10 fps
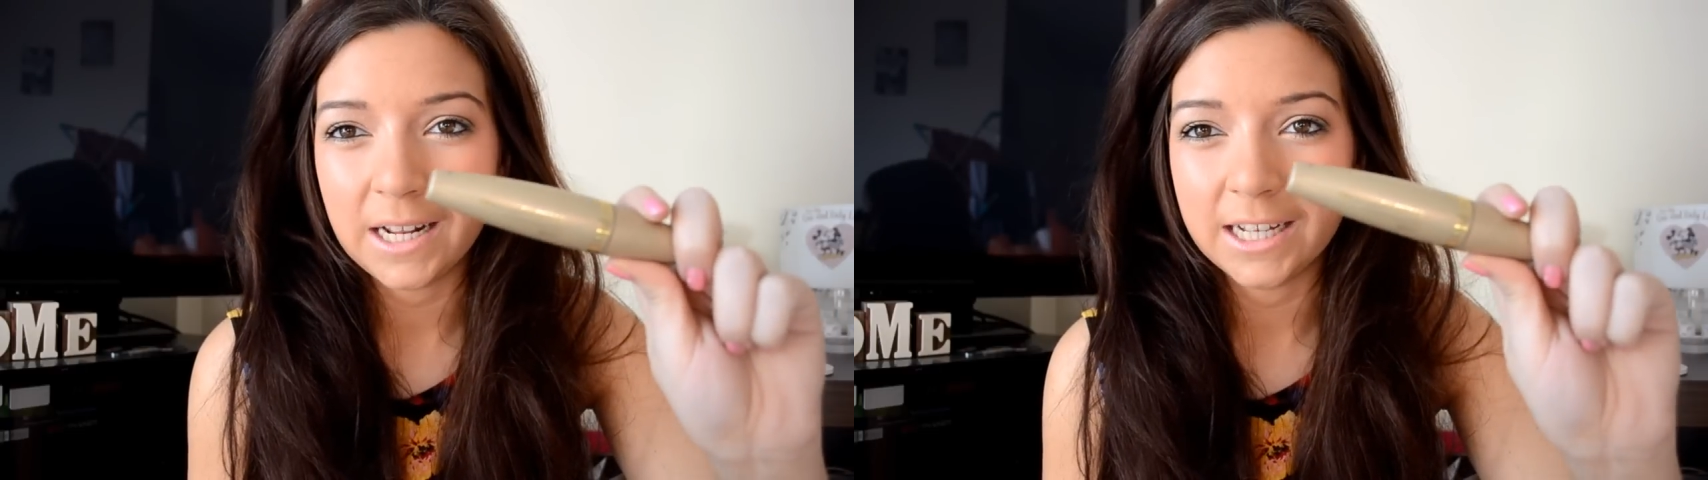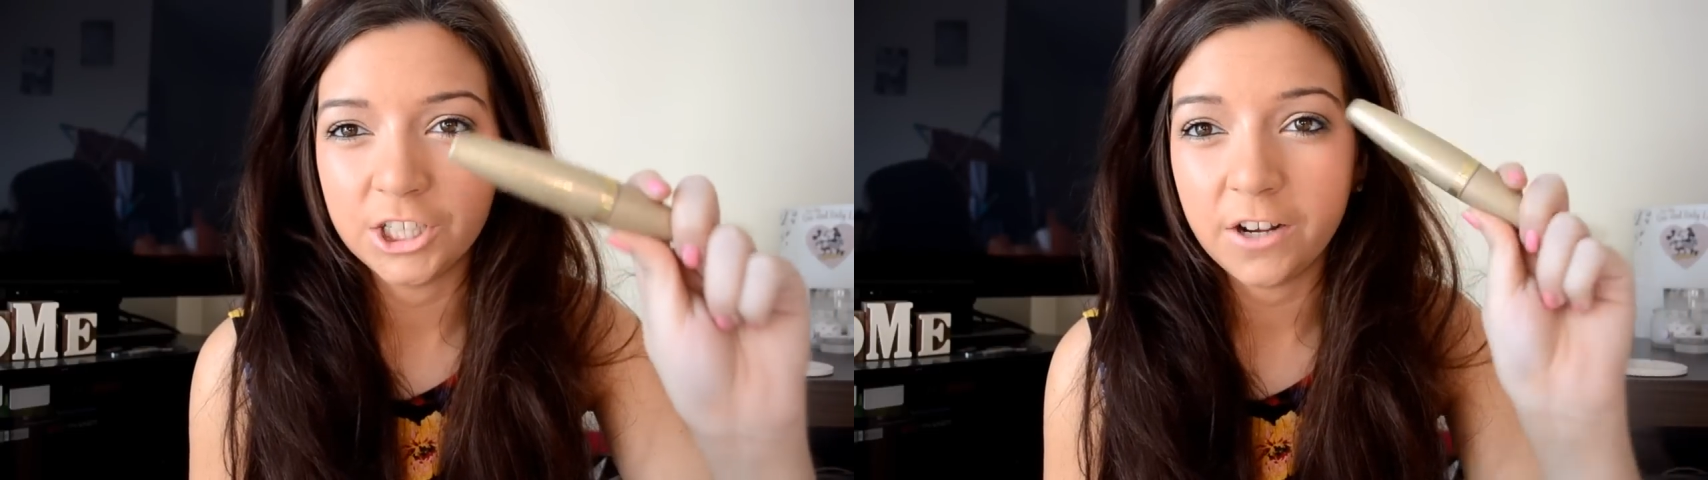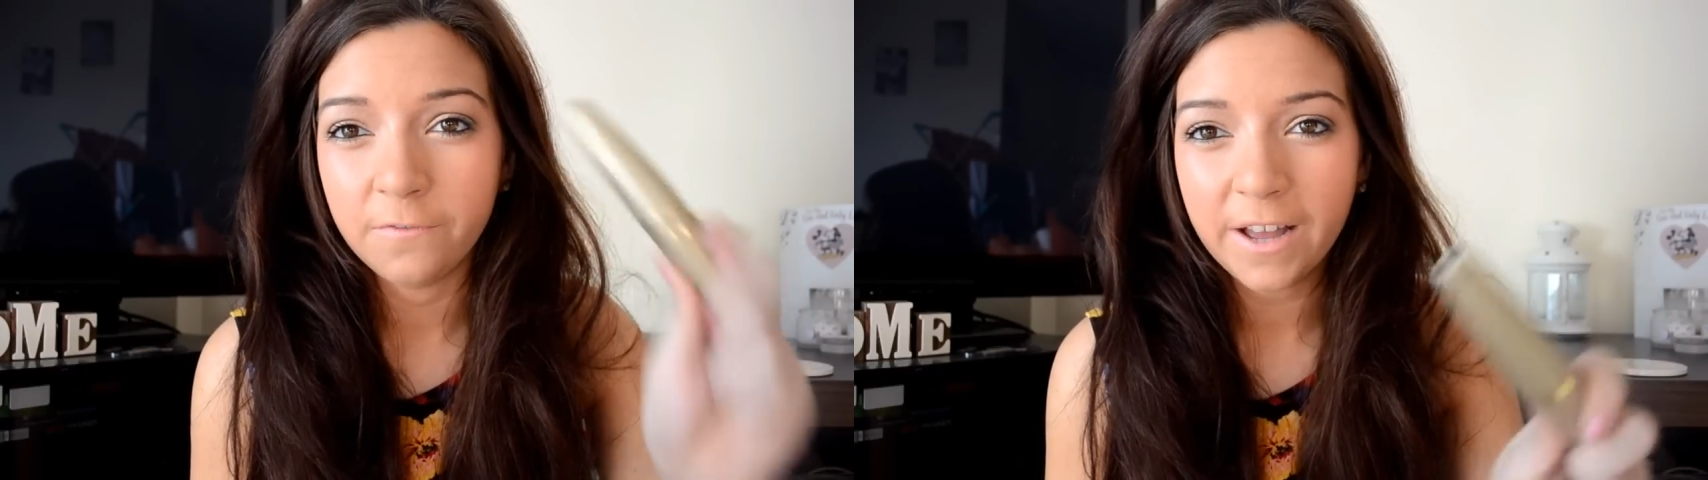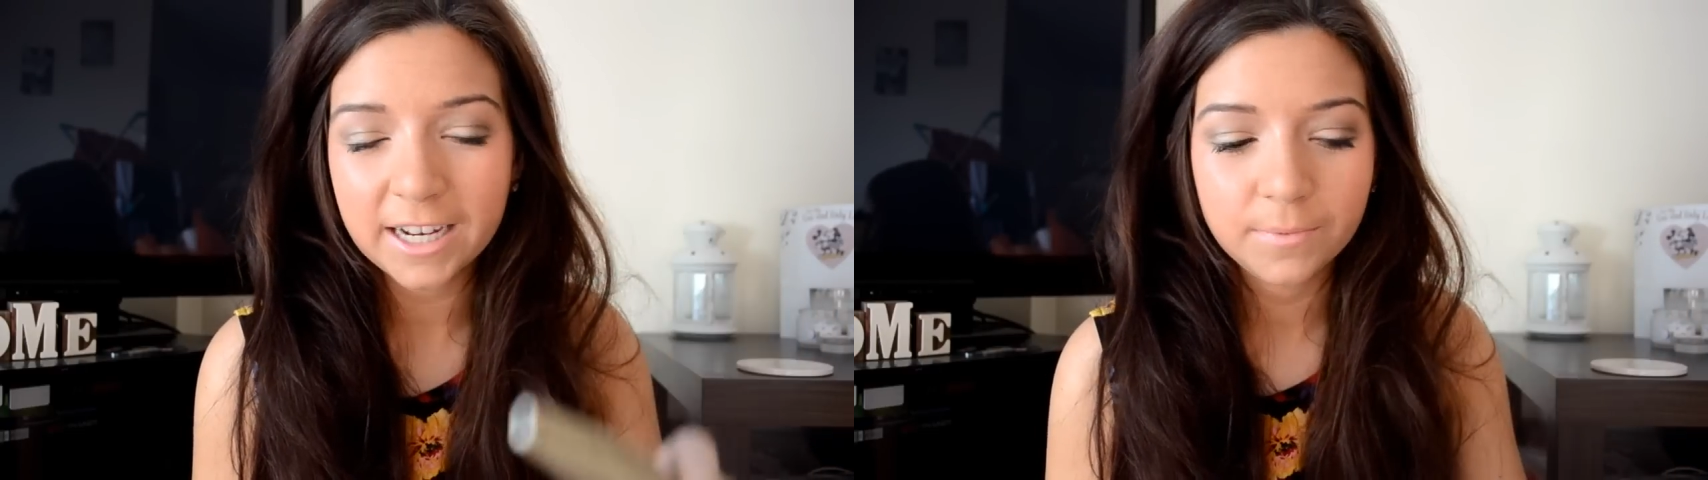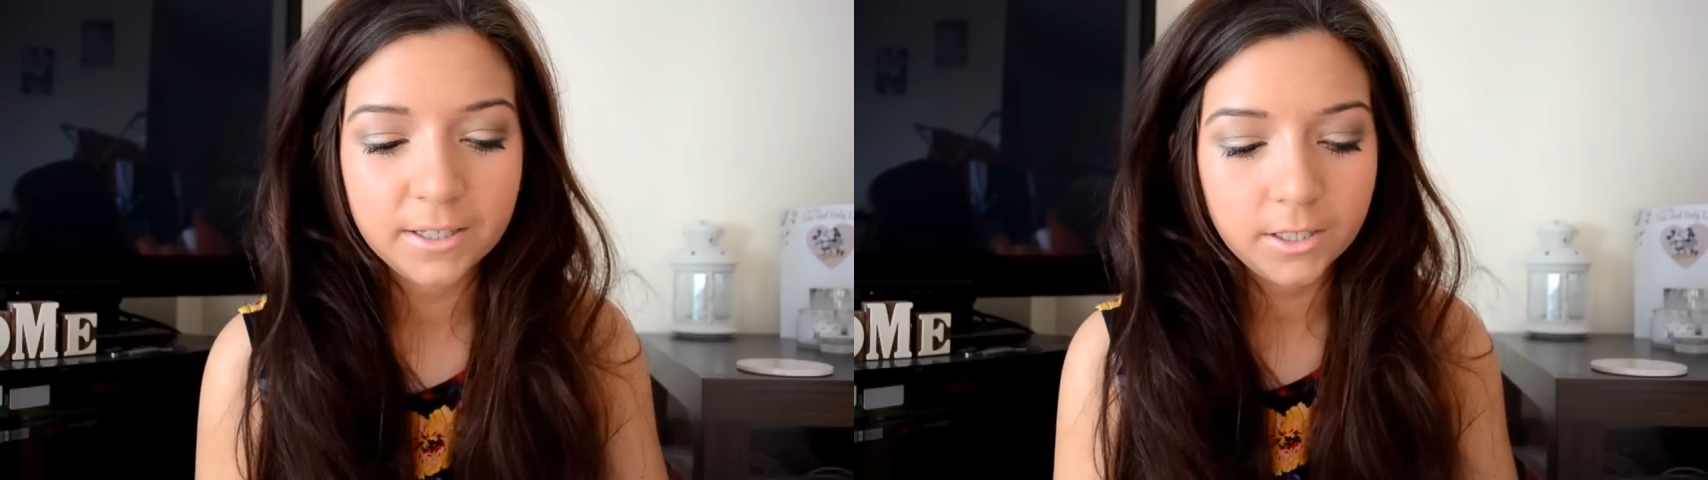Lash
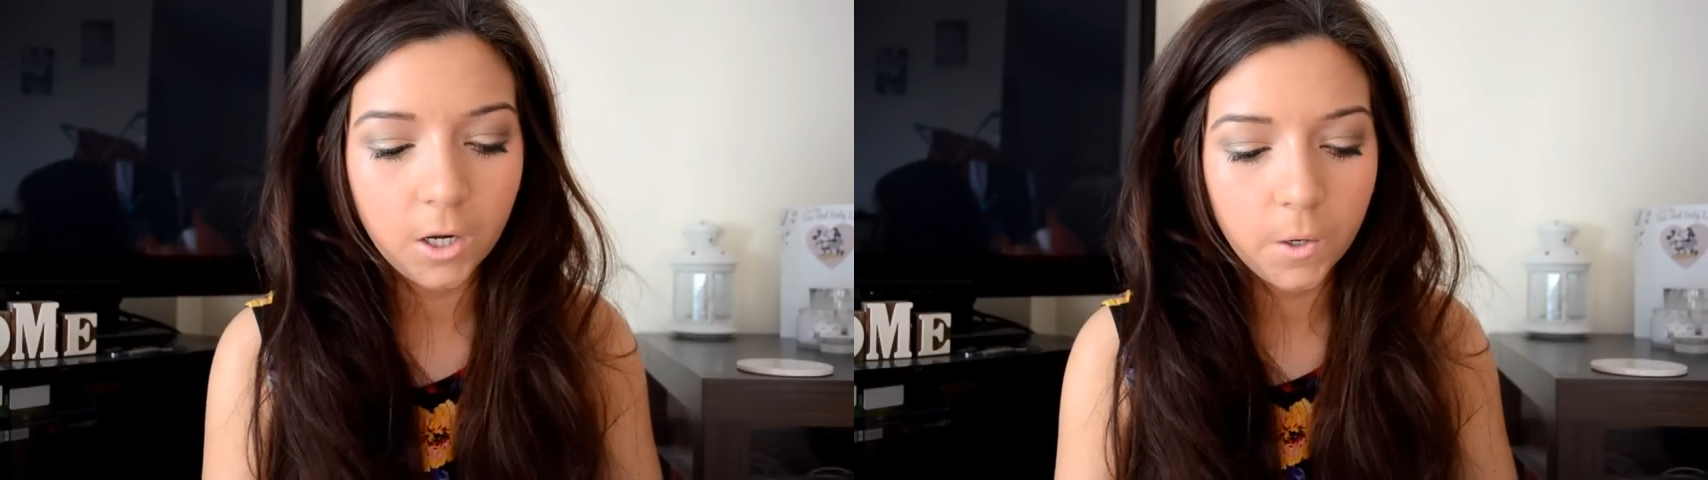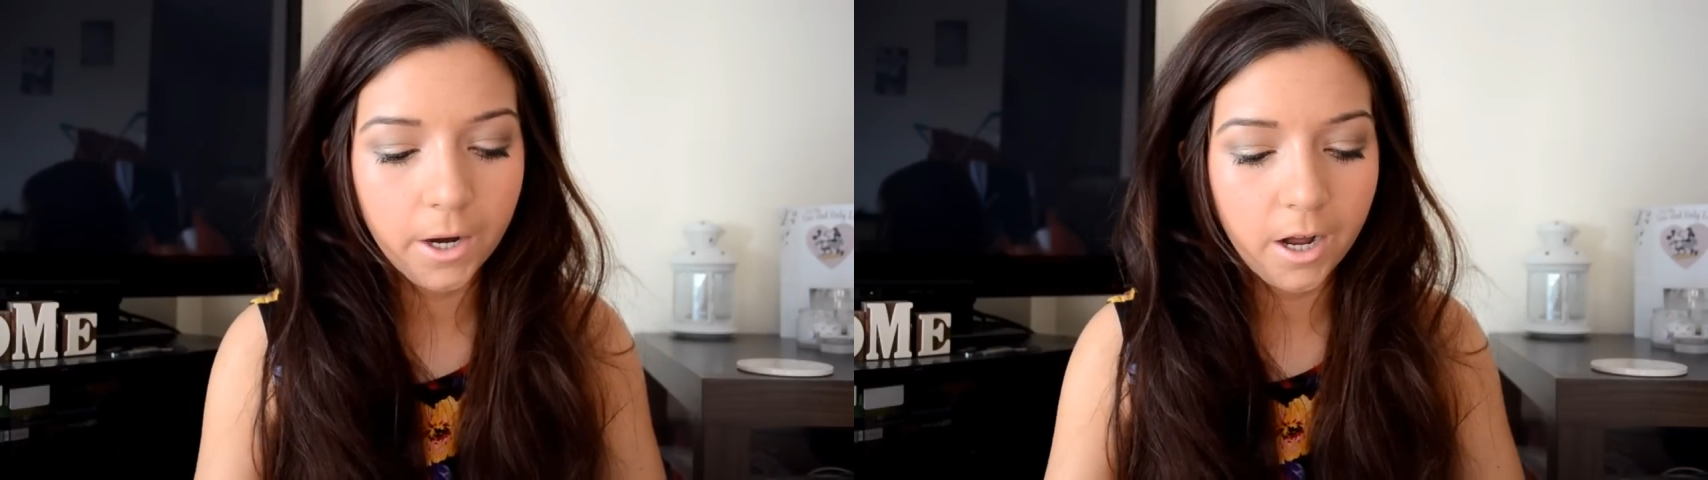Effect Mascara.